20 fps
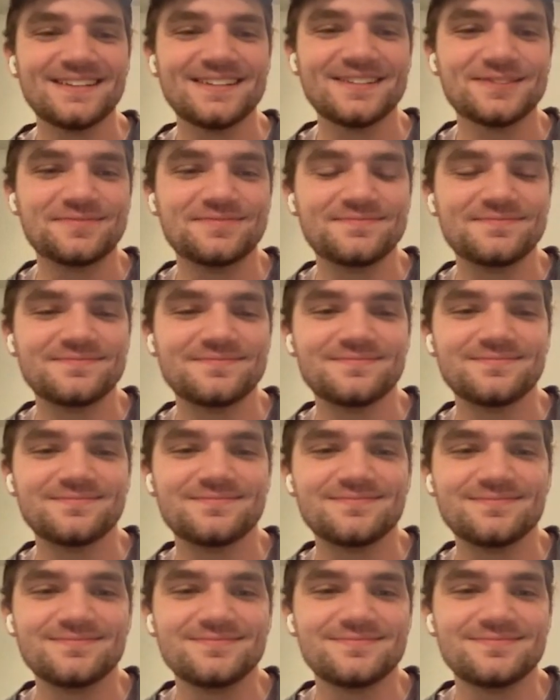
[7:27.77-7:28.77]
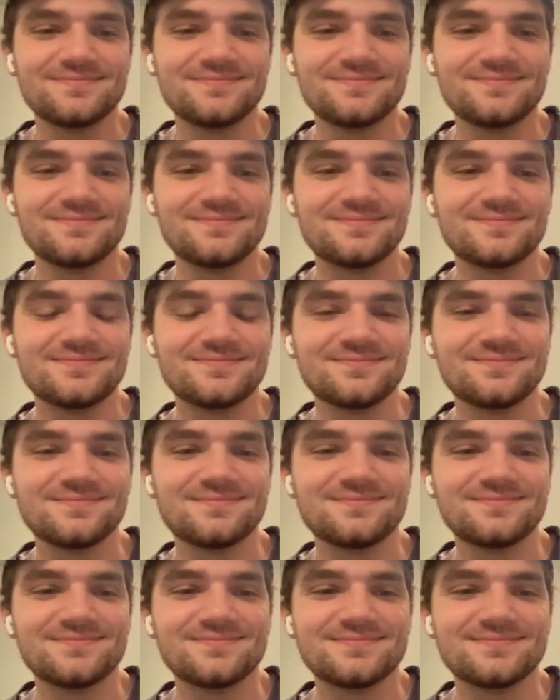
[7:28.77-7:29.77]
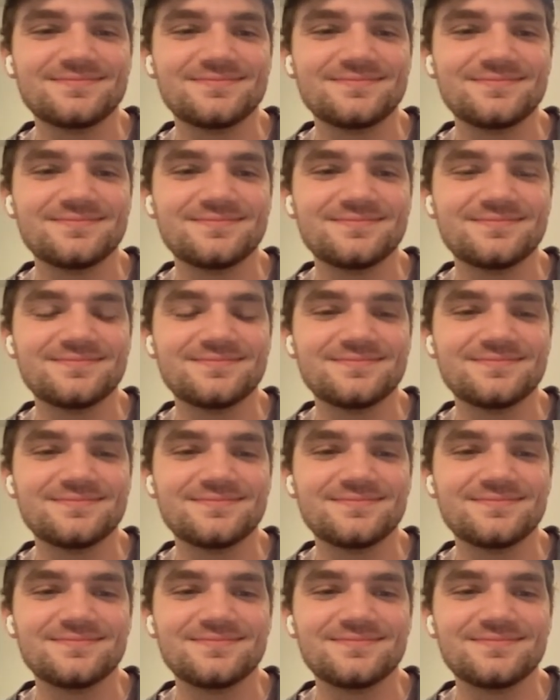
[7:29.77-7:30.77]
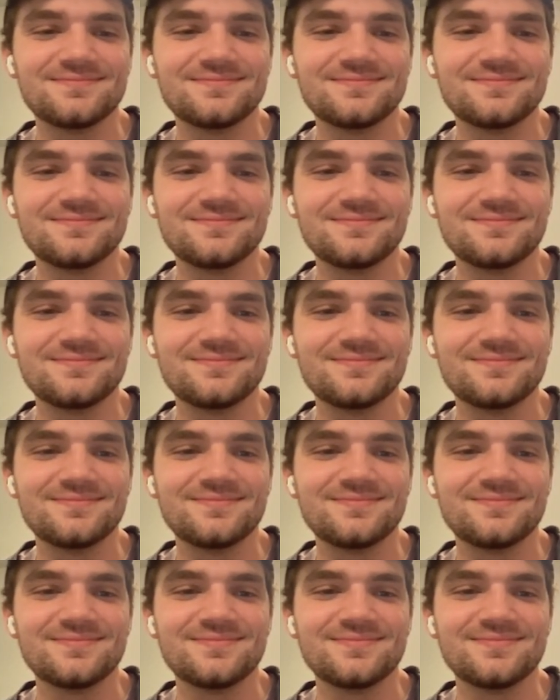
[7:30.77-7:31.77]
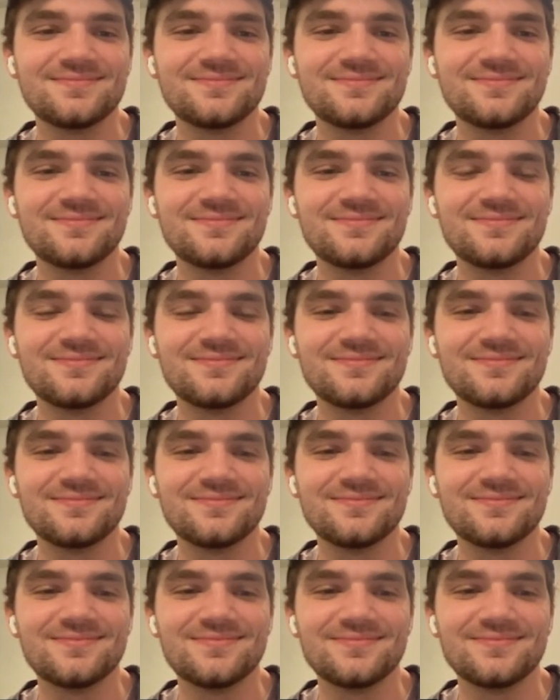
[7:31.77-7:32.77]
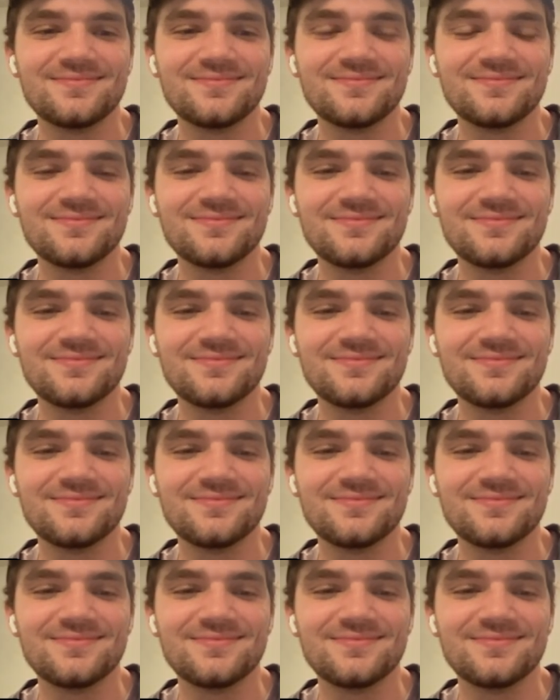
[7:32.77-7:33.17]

No words are spoken by the person on screen.